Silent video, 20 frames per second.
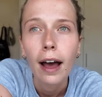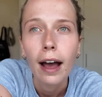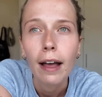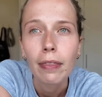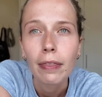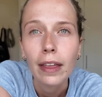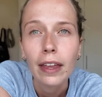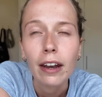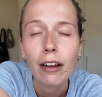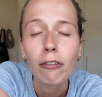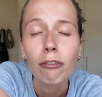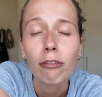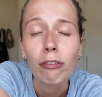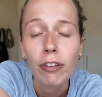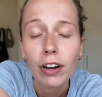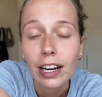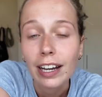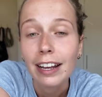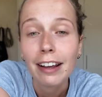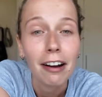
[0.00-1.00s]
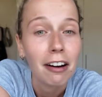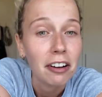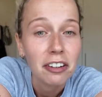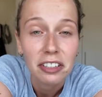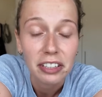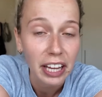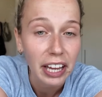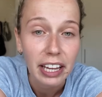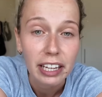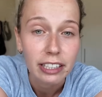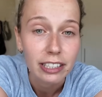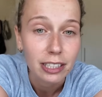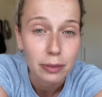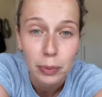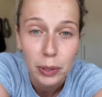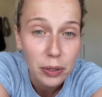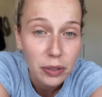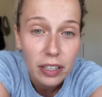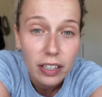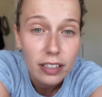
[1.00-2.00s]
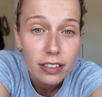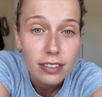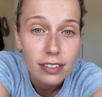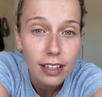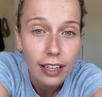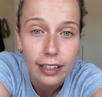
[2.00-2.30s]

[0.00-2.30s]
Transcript: and then a really hard day, to be honest.